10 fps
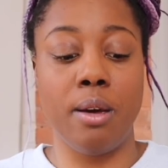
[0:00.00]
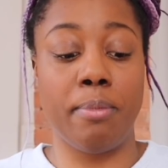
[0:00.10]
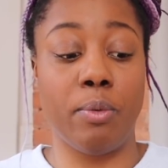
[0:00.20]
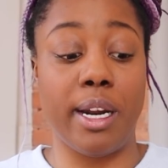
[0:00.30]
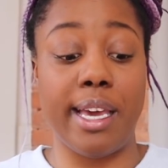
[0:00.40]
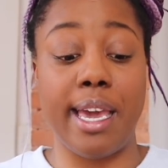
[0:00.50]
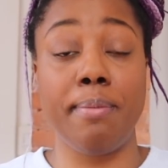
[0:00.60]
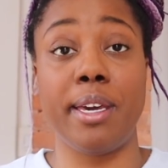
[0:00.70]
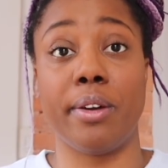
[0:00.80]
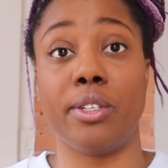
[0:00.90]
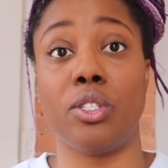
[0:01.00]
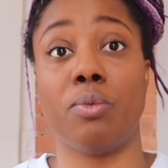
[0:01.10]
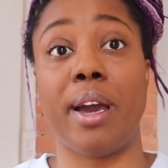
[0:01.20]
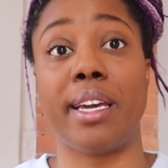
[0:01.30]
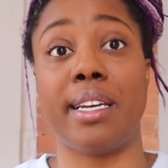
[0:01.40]
But what I am here is to
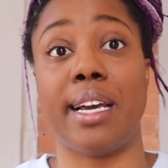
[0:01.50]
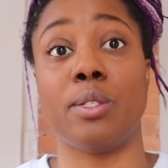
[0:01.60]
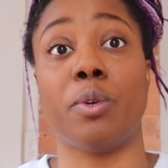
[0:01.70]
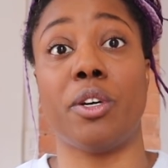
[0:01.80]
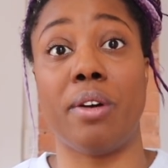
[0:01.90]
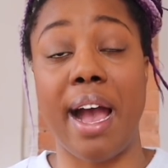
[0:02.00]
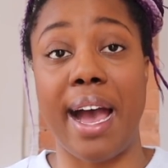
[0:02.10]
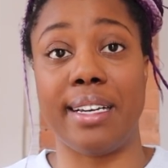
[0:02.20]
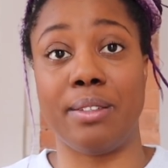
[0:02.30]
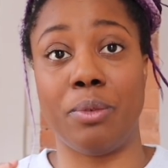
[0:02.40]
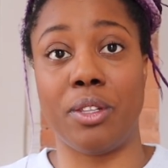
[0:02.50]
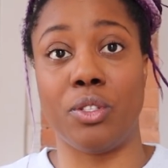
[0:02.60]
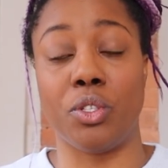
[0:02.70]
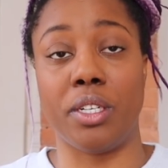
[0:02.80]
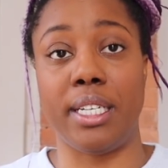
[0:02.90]
recognize where you're at with the
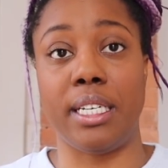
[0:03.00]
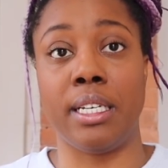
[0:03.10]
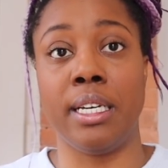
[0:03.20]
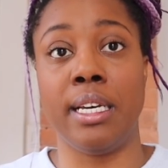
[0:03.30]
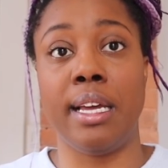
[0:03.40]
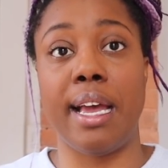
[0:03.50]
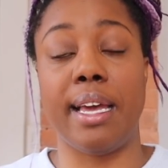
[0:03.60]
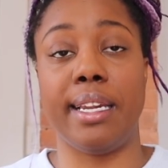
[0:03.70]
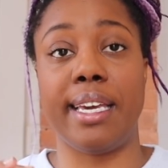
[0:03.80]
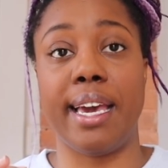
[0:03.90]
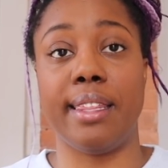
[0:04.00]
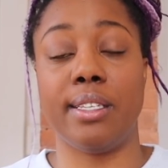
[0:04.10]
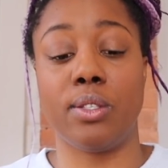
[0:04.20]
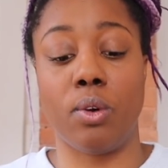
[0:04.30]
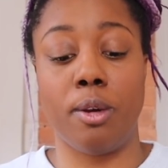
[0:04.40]
journey. And again,
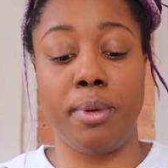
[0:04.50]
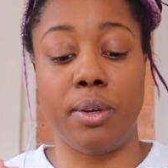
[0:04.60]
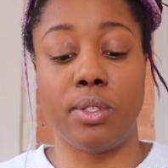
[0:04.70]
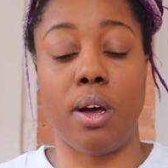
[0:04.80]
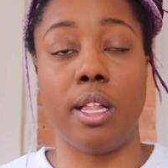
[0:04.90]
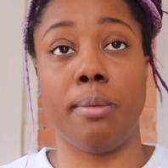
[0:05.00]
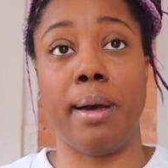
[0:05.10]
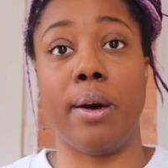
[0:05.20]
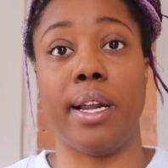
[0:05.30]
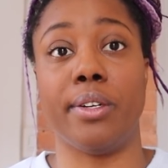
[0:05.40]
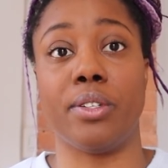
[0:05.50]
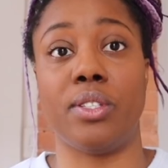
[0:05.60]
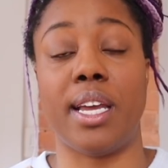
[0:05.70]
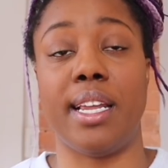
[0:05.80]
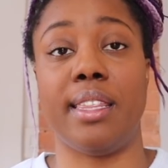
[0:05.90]
this Scorpio is all about
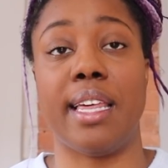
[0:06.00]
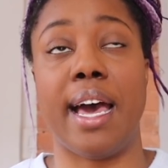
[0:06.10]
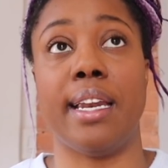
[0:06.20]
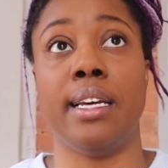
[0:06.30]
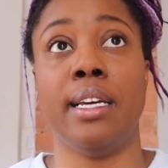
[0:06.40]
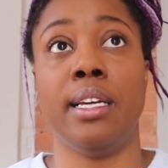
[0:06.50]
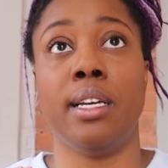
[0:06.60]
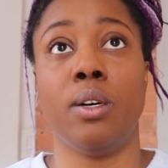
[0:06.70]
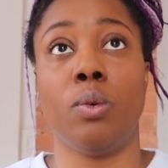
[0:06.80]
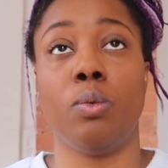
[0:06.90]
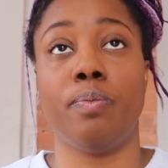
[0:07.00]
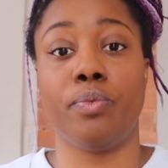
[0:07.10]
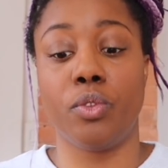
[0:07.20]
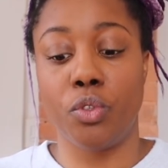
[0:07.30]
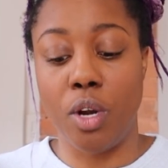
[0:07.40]
understanding that
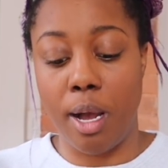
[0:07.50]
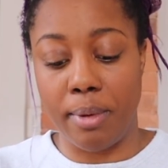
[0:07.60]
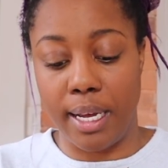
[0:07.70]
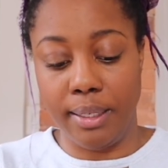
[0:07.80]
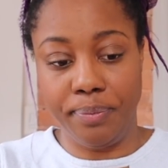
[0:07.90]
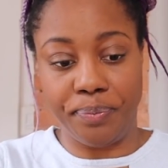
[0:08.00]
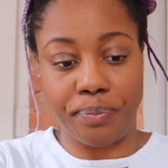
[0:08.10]
trauma